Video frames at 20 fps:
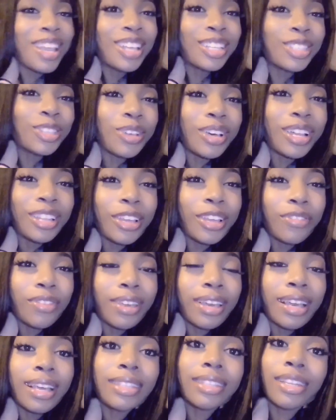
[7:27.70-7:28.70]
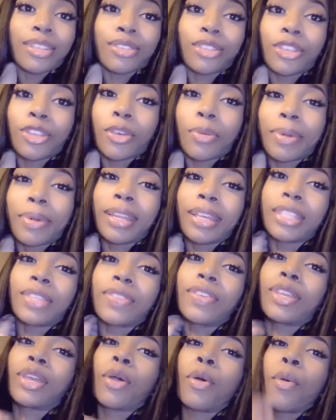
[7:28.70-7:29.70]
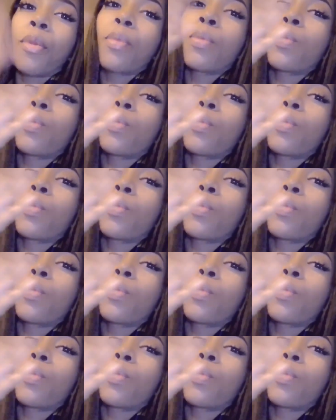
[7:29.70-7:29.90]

So I love you guys. I'll see you in my next video.